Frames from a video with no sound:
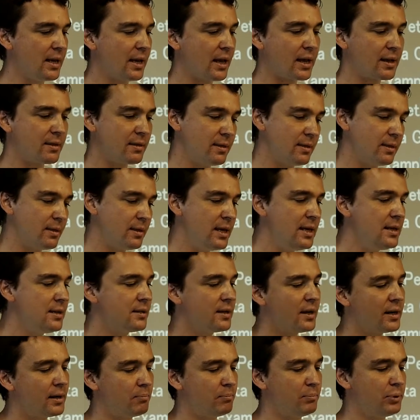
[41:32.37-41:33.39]
And
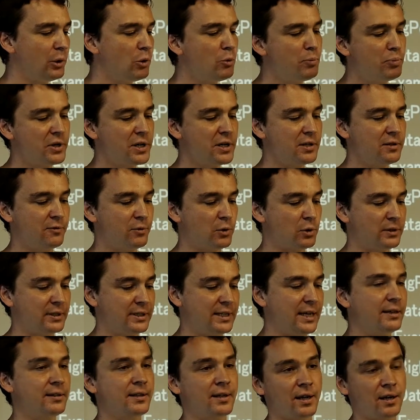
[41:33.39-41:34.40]
these are blueprints for
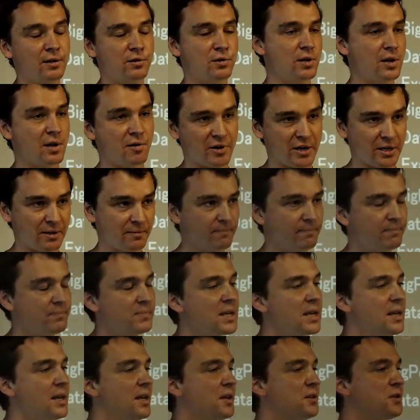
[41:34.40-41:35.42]
data engineering.
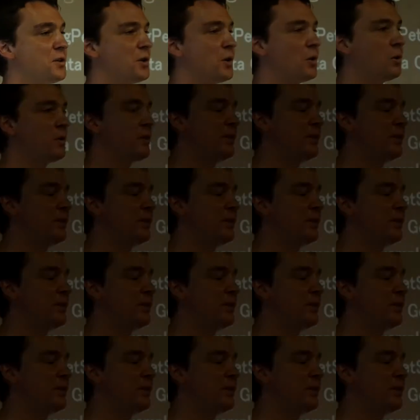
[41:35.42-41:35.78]
So